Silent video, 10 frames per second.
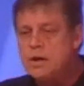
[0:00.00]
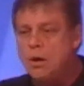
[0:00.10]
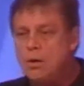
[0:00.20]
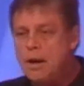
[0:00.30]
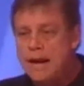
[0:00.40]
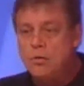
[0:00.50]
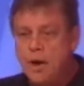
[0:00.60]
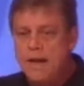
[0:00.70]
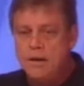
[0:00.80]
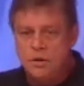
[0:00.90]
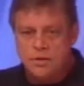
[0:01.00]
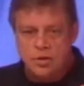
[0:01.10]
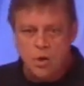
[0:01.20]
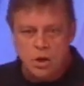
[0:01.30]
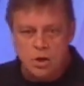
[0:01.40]
So it had great
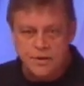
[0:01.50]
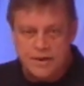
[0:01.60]
historical